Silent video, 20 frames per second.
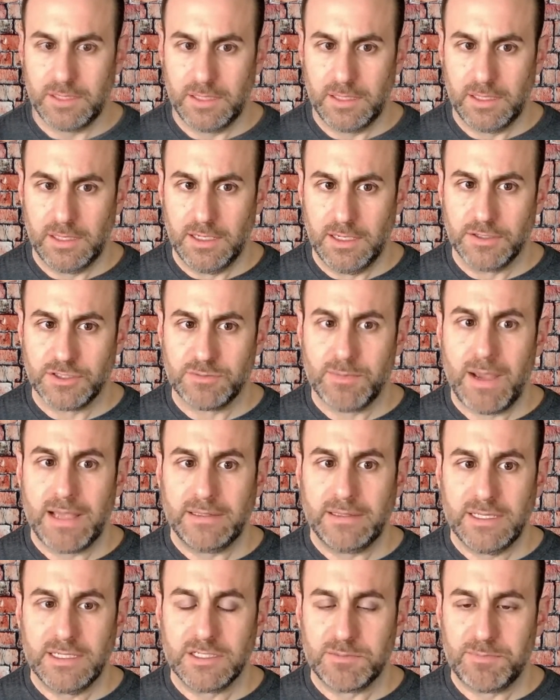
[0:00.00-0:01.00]
Here's my
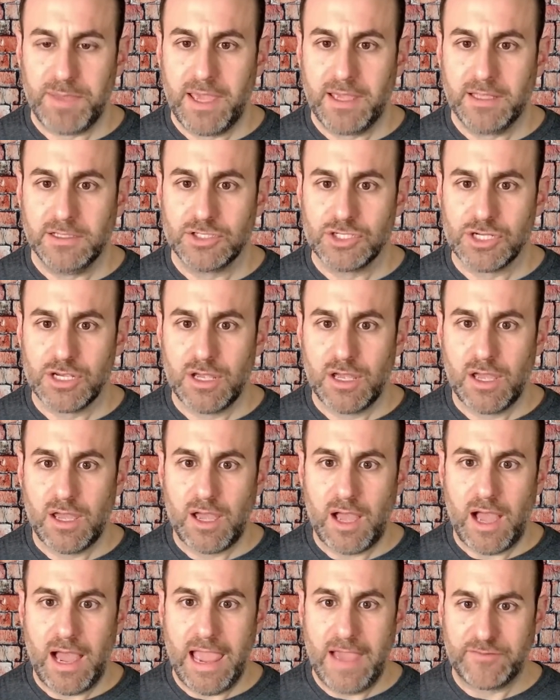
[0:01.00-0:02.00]
lease page.
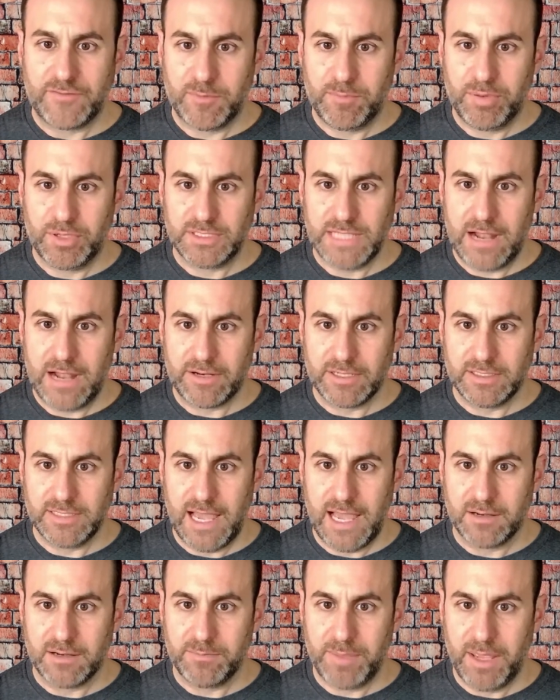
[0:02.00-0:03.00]
I have to put down a
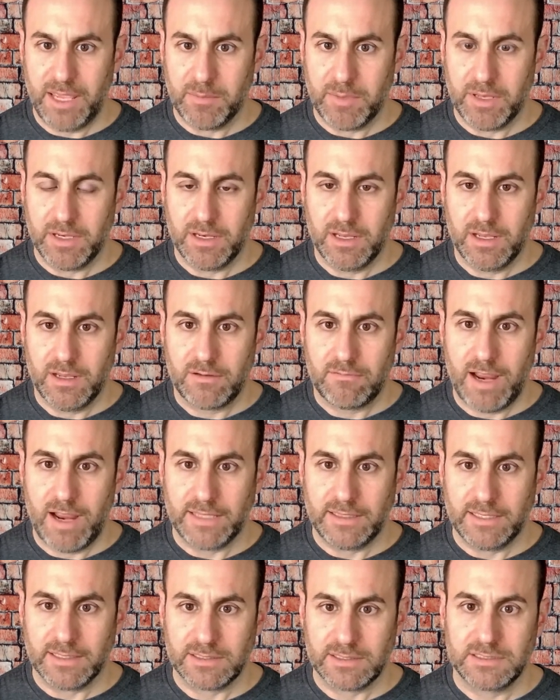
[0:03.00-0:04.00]
down payment.
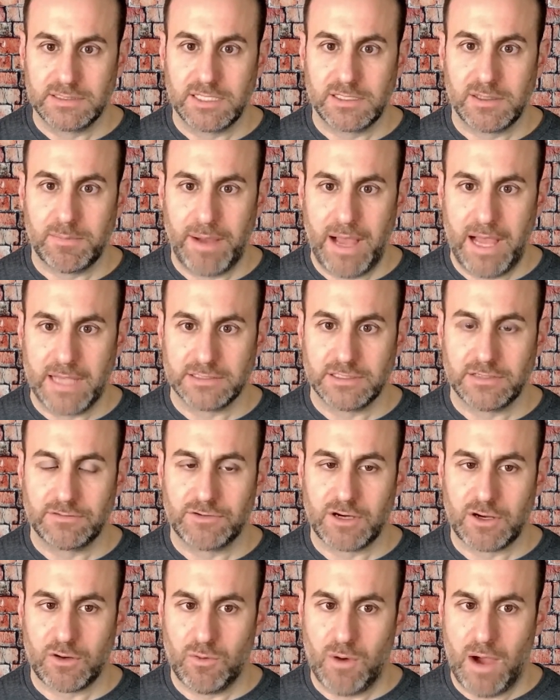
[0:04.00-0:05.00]
right? This is the deposit
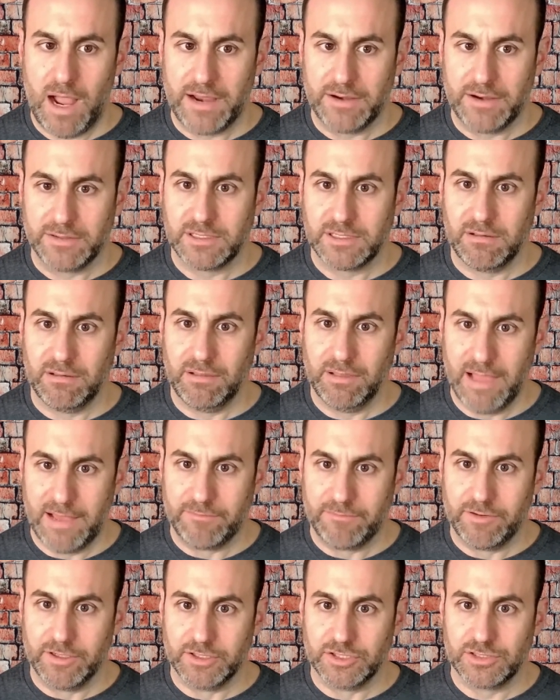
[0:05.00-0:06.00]
required to
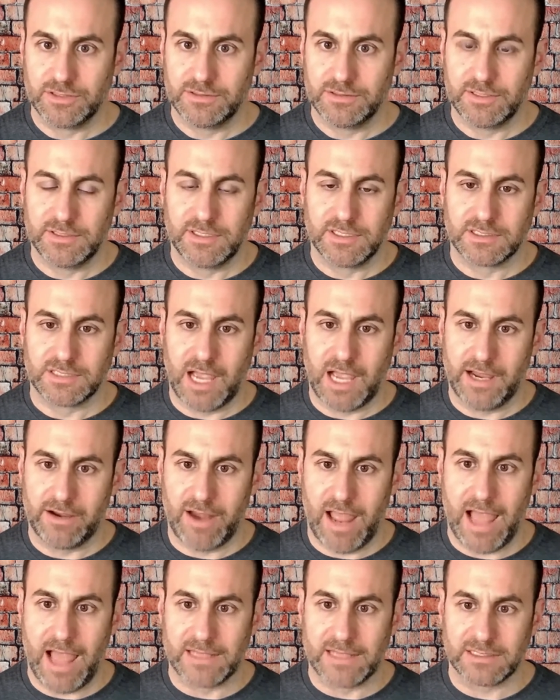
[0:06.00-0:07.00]
leverage the desired
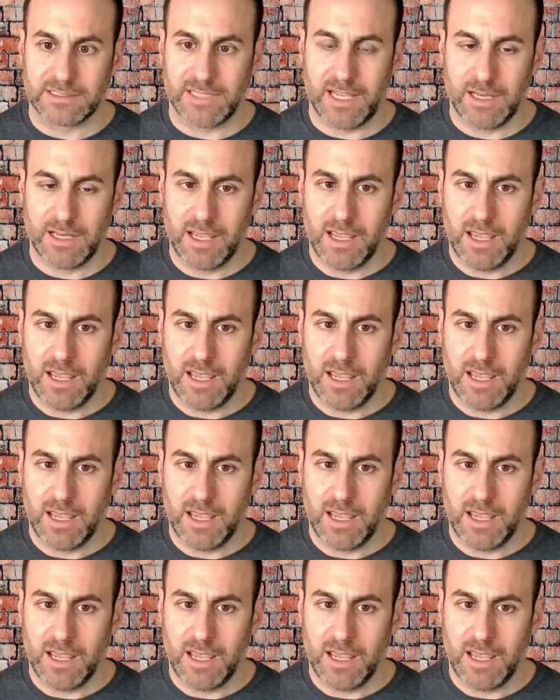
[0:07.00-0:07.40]
asset.